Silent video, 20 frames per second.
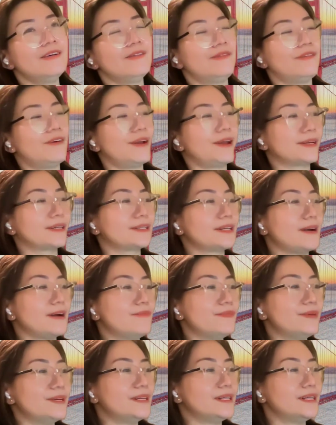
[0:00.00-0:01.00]
For
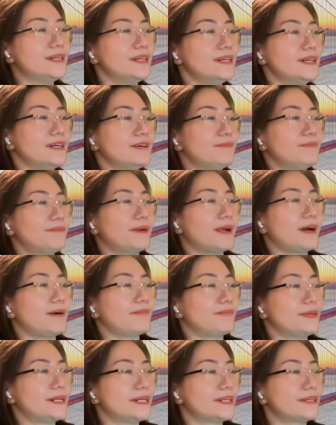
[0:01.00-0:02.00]
example, a
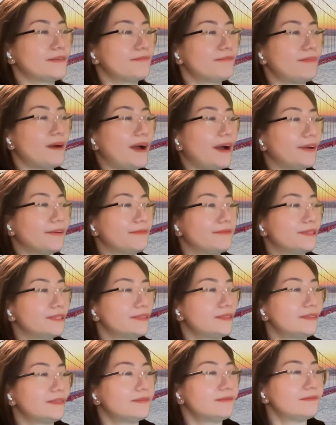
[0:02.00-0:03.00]
public-private
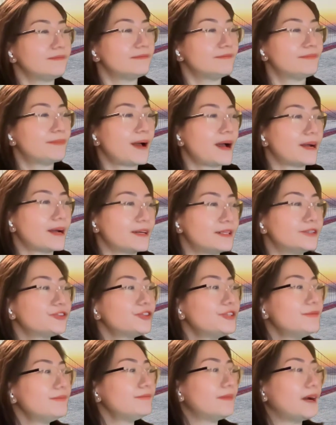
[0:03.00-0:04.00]

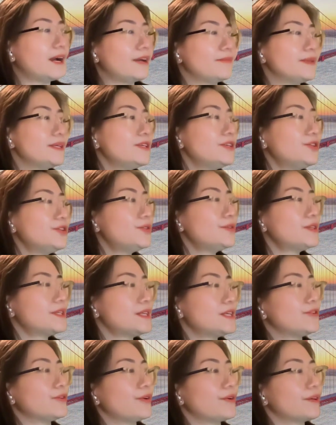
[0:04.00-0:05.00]
partnership might be used
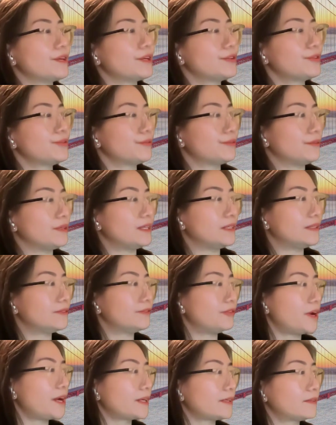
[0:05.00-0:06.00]
in order to
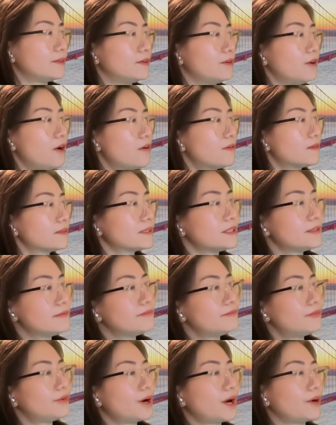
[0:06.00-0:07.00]
attract the
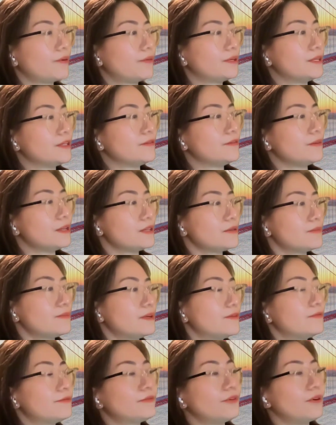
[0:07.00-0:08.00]
long-term private
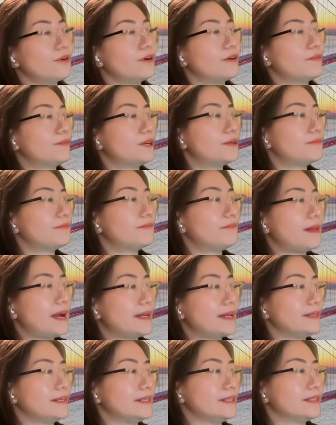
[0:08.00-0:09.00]
investment for a
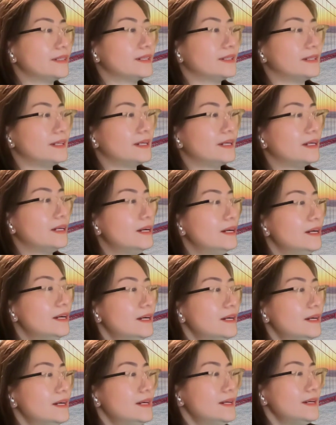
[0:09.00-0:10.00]
broadband internal
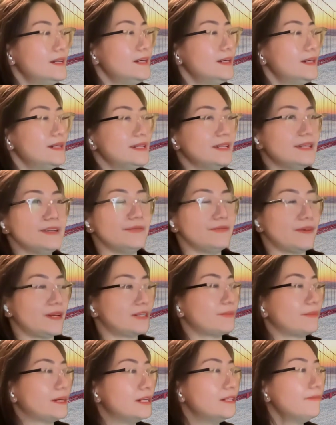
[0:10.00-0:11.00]

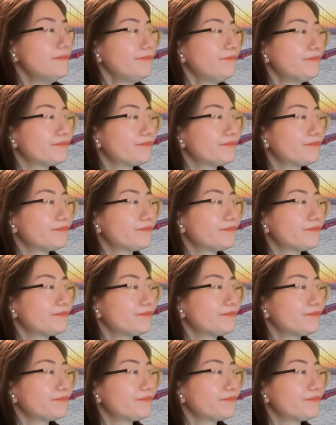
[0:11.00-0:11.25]
investment.